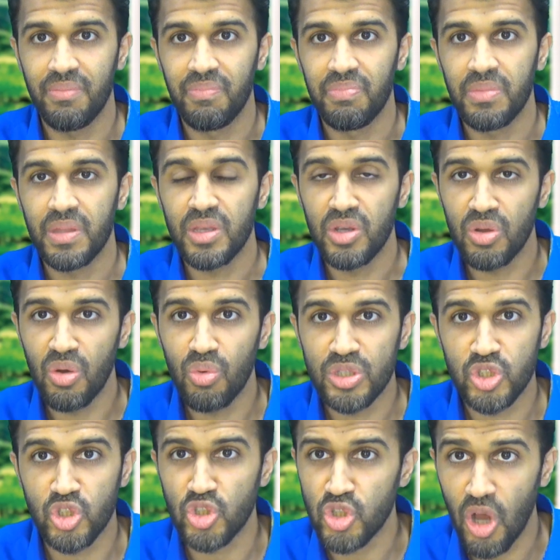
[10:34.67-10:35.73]
You know what
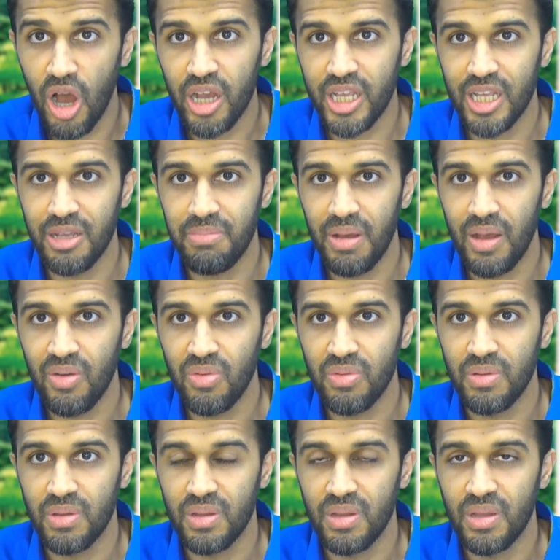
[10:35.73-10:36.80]
you're talking about?
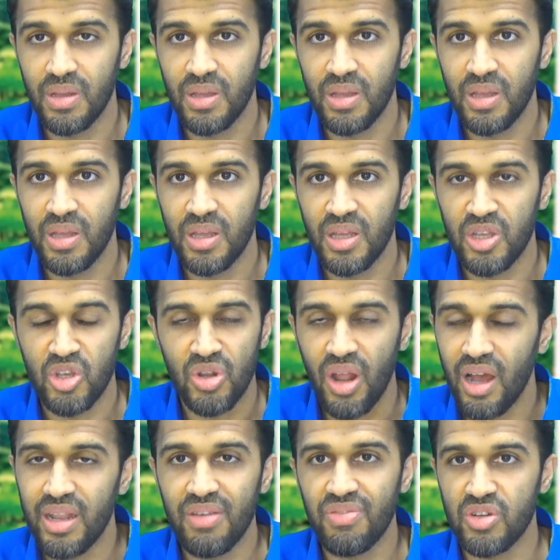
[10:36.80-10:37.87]
You're
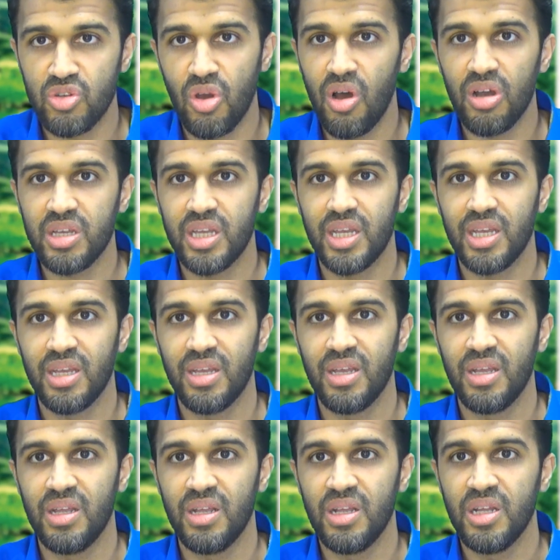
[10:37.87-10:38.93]
not even talking.
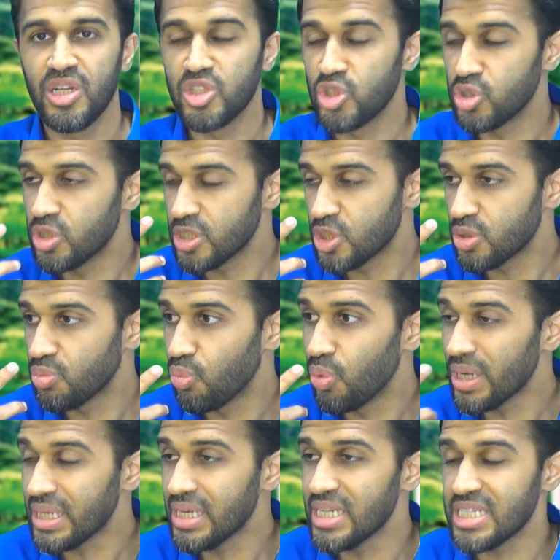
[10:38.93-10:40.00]
You're just
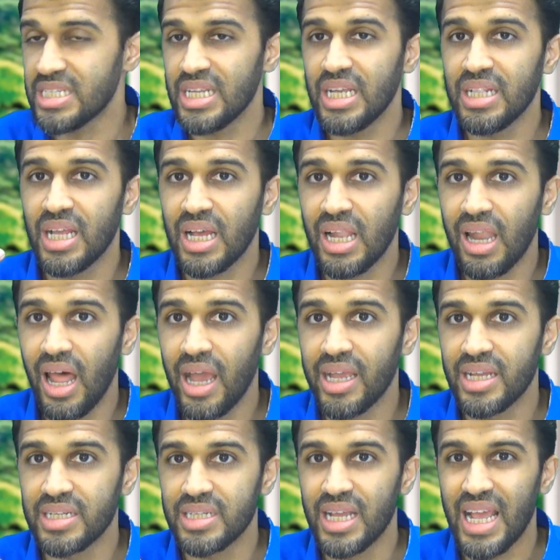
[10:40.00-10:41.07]
witnessing the
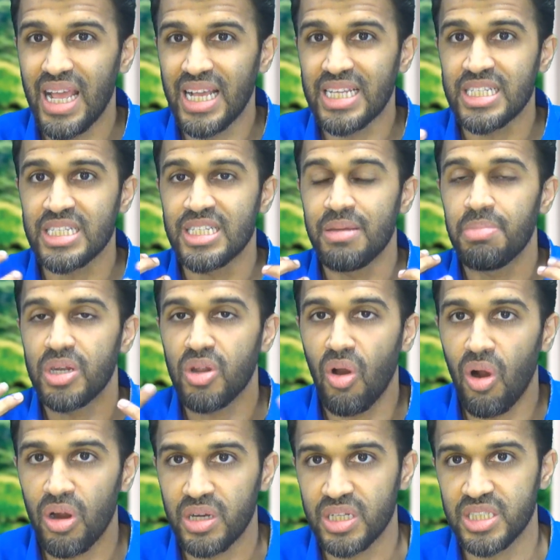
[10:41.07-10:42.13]
client exhibit
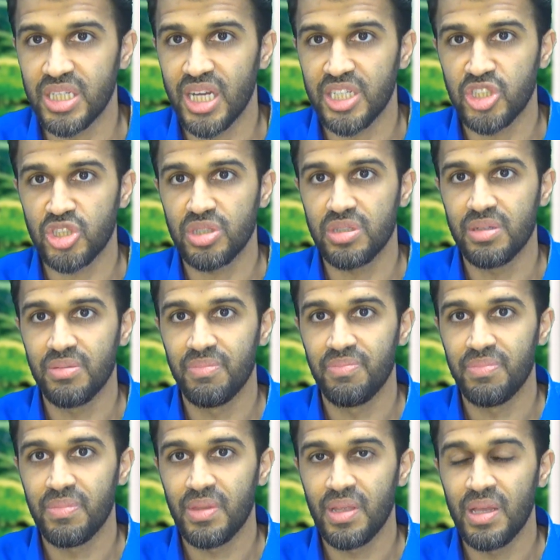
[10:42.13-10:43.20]
architecture.
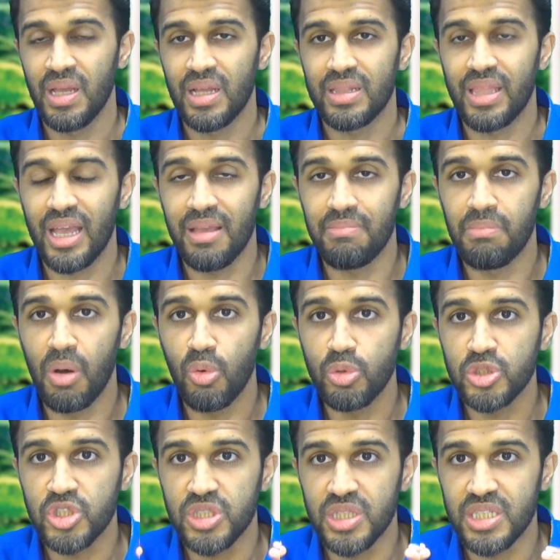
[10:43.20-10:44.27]
The
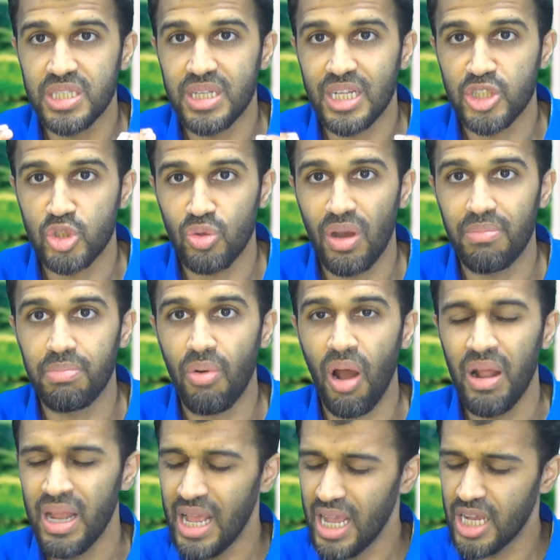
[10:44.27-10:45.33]
emotions that you have brought.
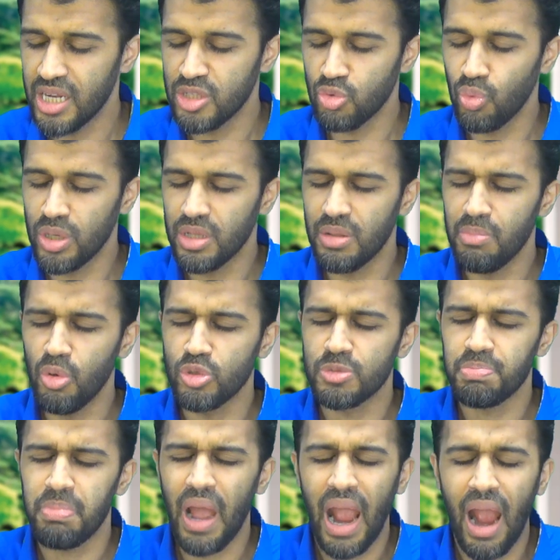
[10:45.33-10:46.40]
It is one of the most
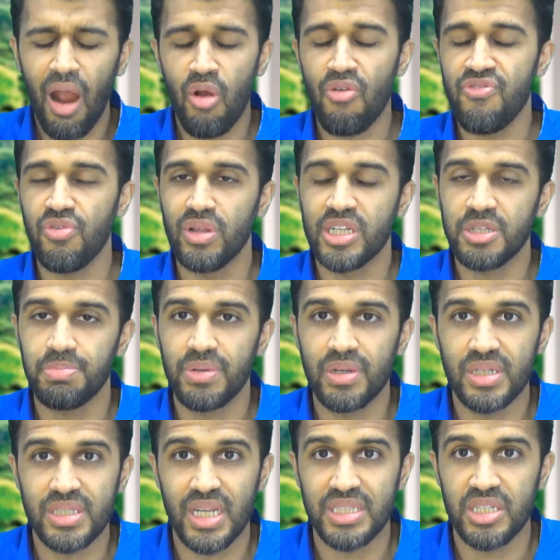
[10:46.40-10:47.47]
powerful
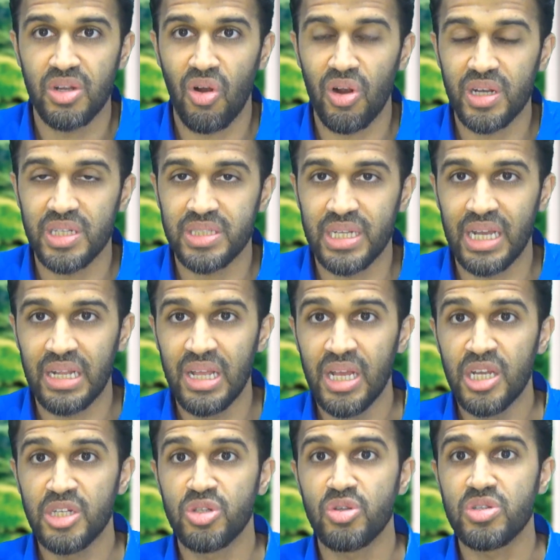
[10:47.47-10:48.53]
experiences as an architect
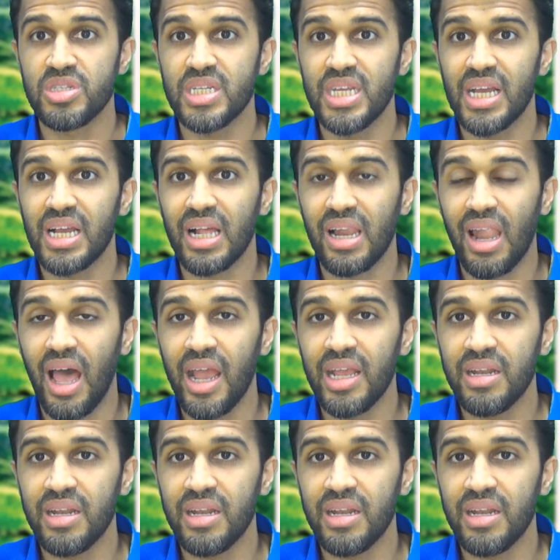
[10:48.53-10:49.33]
to see a client